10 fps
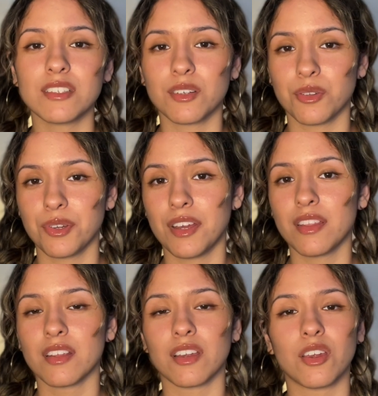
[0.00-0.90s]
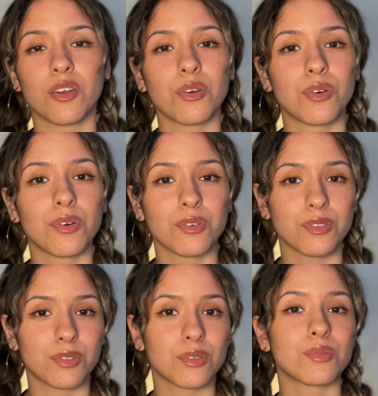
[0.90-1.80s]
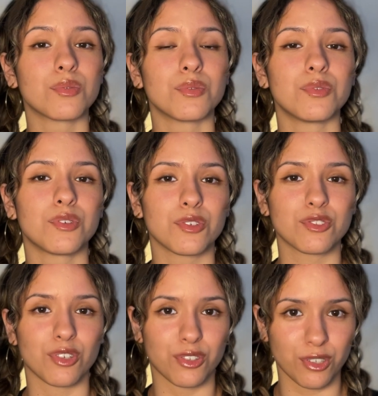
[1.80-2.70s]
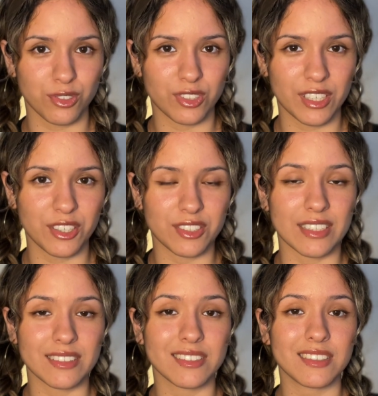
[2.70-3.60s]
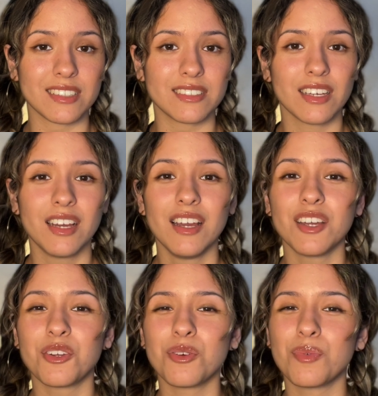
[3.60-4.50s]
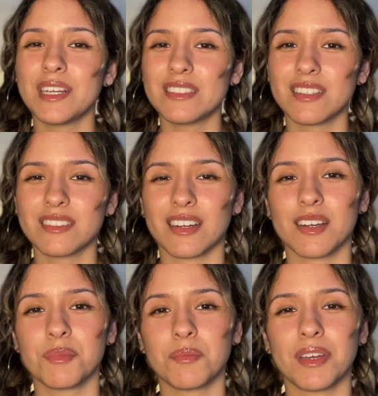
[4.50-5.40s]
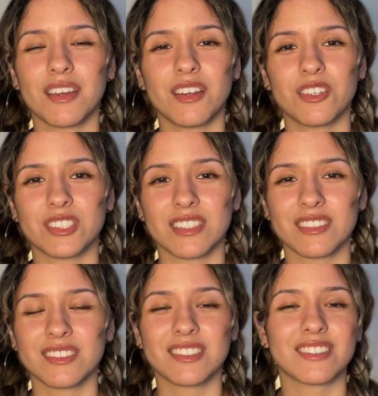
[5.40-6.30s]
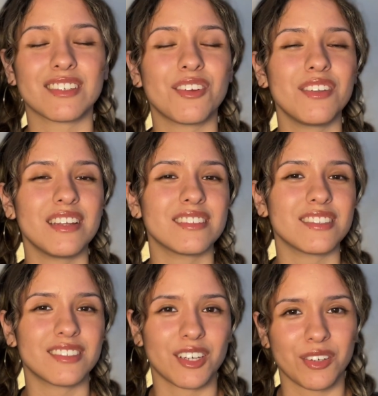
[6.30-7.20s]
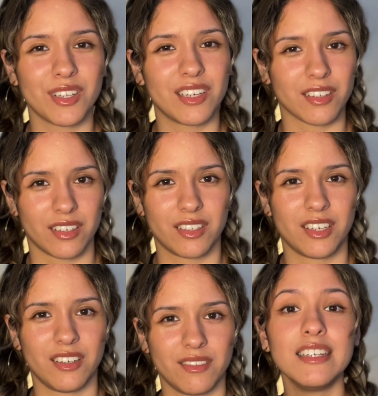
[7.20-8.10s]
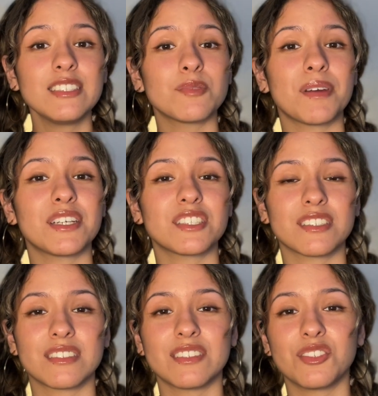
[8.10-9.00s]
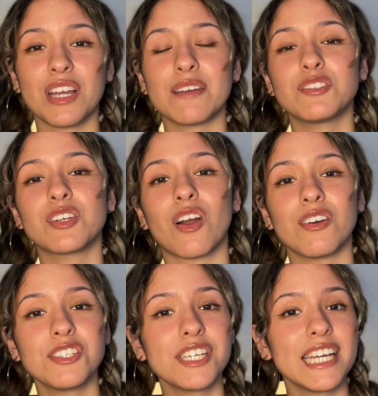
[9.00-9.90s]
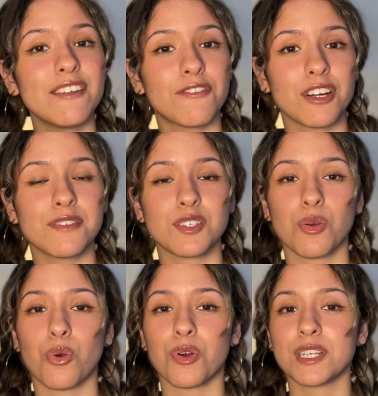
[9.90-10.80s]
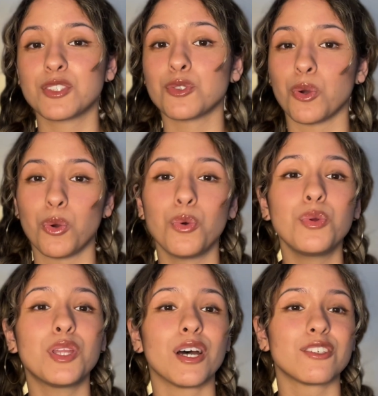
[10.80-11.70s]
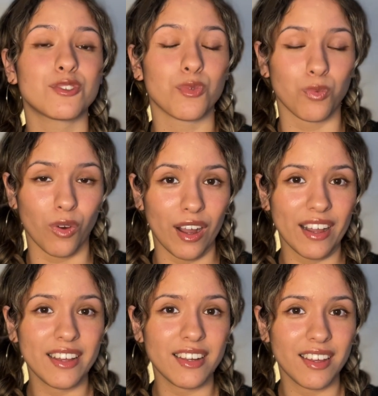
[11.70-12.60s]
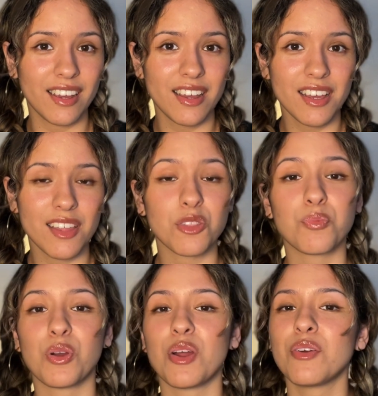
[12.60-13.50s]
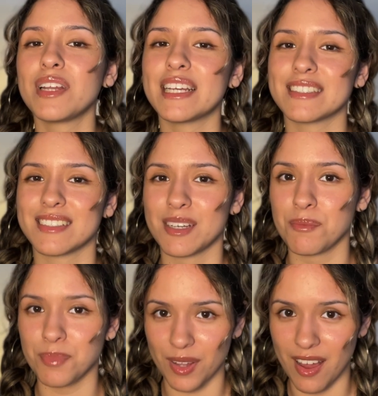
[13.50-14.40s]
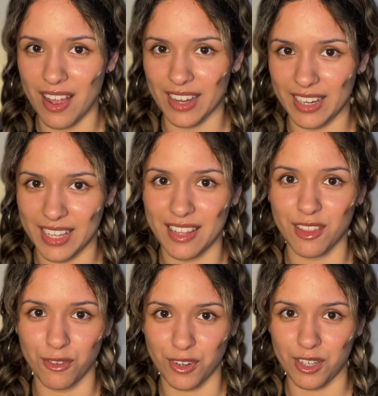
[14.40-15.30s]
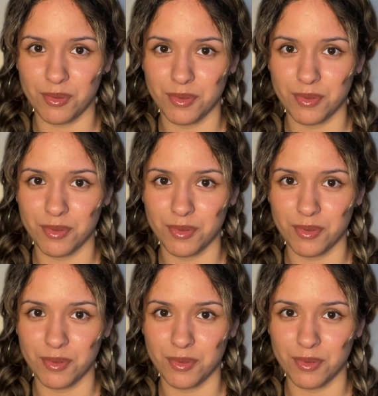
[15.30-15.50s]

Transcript: including the yo, tú, nosotros in your sentences, you're wasting time and making your sentences unnecessarily clunky. In Spanish, since you have to conjugate verbs according to who does what, the pronoun is implied in the verb